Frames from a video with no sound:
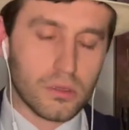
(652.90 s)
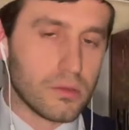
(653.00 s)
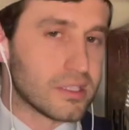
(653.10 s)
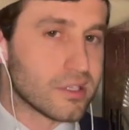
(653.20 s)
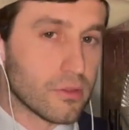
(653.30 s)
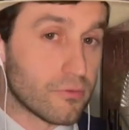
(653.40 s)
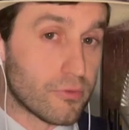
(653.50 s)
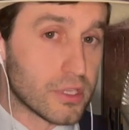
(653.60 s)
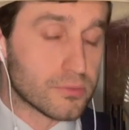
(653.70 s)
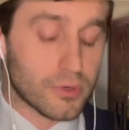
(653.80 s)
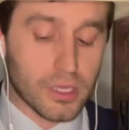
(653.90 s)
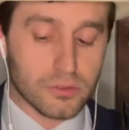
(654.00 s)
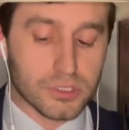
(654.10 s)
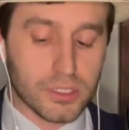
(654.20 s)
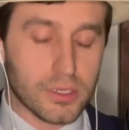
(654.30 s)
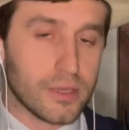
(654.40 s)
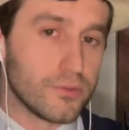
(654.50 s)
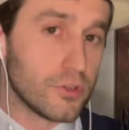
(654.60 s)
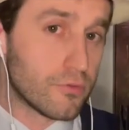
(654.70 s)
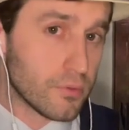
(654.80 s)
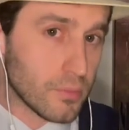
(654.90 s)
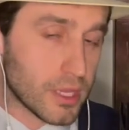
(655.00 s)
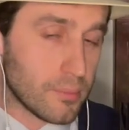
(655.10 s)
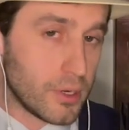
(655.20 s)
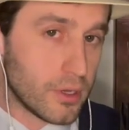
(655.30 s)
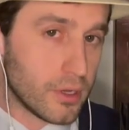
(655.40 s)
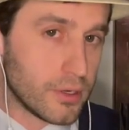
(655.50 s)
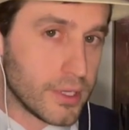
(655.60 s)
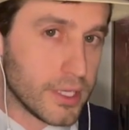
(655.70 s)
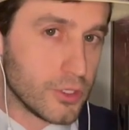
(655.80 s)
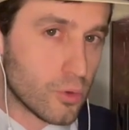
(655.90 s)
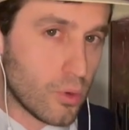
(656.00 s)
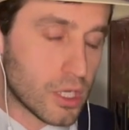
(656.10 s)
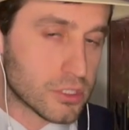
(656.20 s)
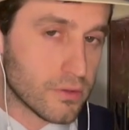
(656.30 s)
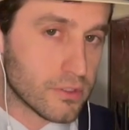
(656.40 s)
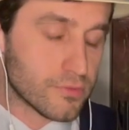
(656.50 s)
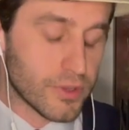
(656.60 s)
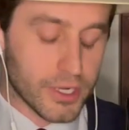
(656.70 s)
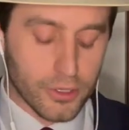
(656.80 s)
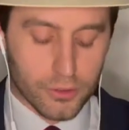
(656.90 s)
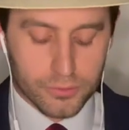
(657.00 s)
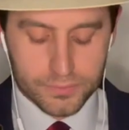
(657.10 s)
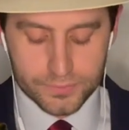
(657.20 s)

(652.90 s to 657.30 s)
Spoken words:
That's how the French pronounce it. If you're from Lebanon and you're watching this video,